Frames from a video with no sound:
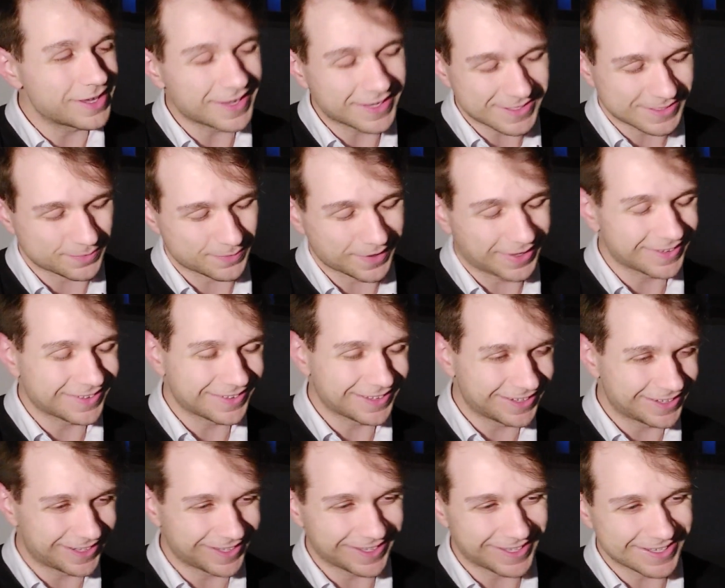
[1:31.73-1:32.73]

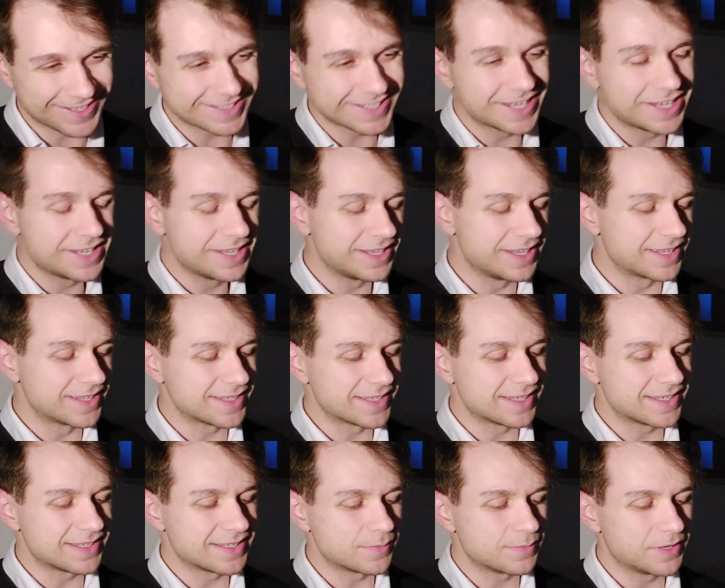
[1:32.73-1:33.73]
expected, I guess.
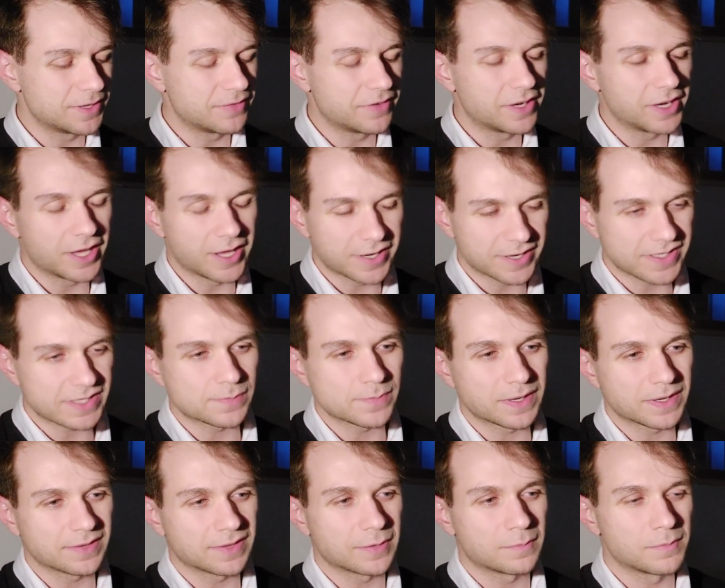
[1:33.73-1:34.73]
It's a bit of an
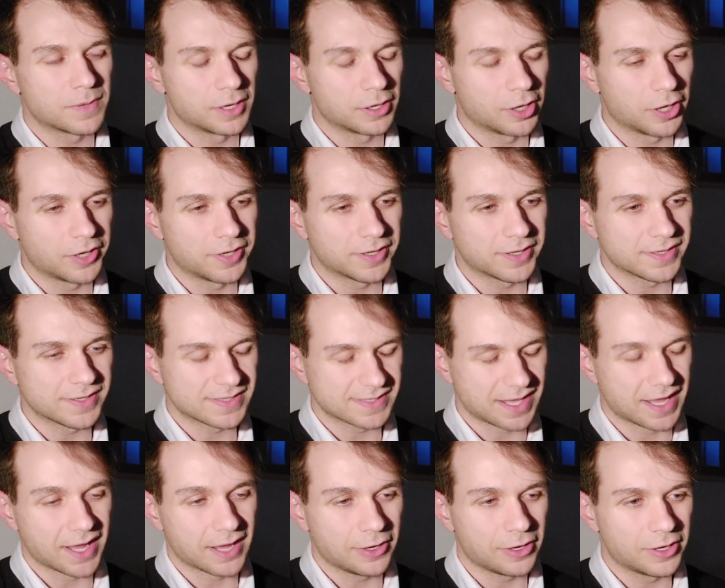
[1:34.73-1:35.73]
unexpected melodic
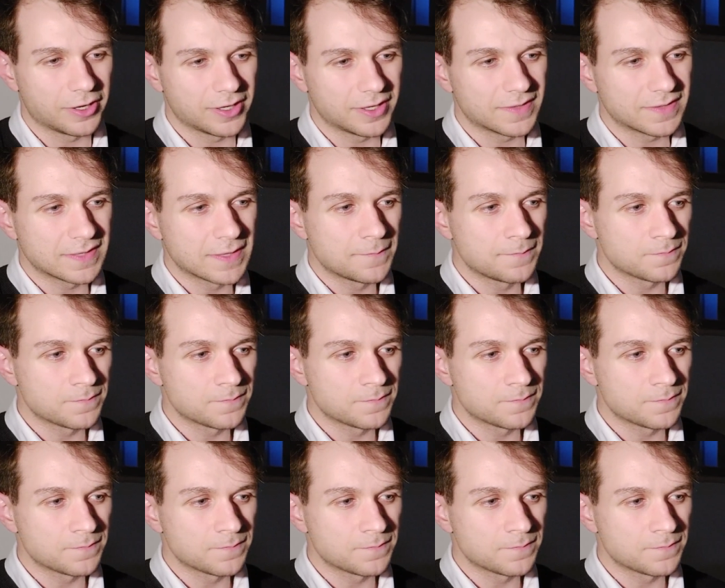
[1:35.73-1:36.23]
style on it,